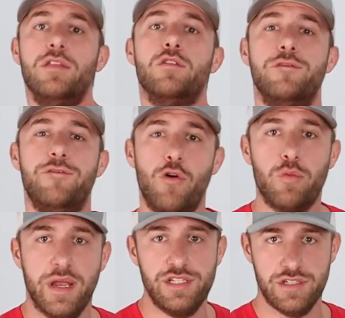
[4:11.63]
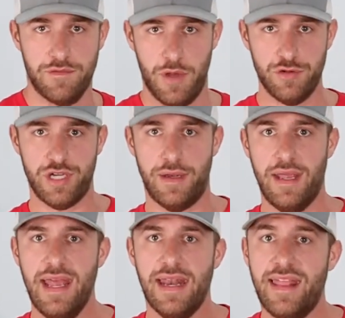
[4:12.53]
through full ranges of motion.
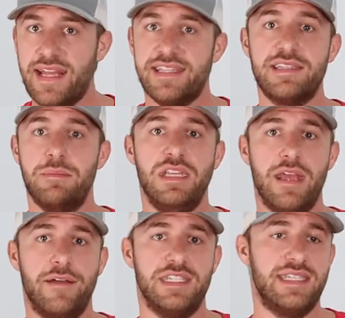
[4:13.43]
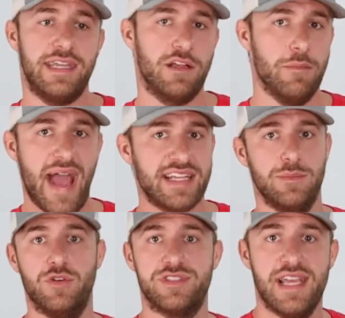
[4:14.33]
Now that doesn't mean you have to take your
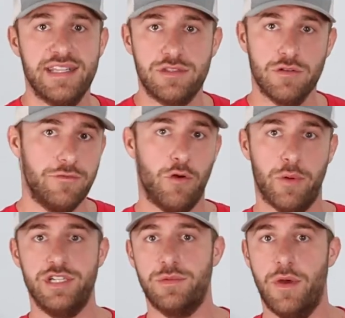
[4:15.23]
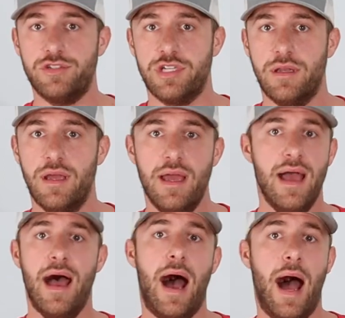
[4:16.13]
maximal sets through full range of motion.
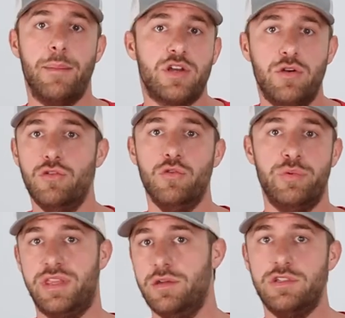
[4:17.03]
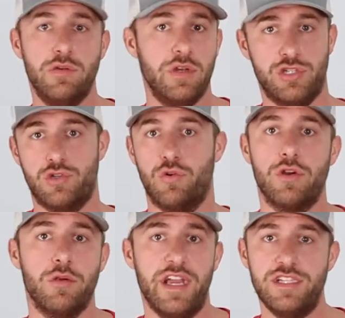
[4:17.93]
I'm cool with you doing a
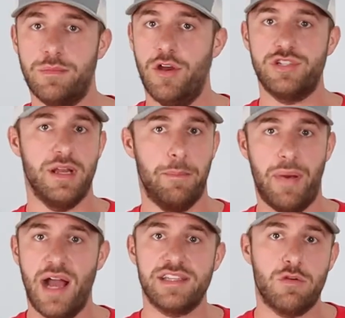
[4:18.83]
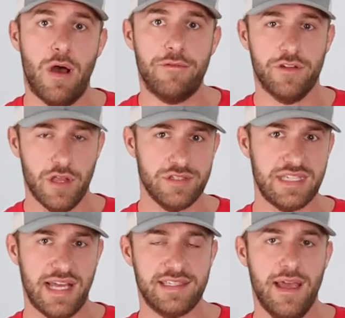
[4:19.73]
shorter range of motion, a box squat for those
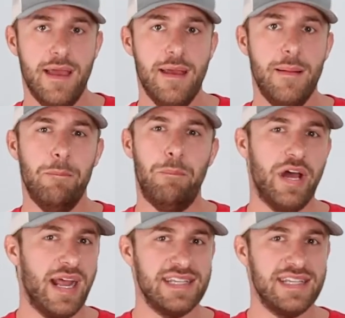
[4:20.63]
sets, but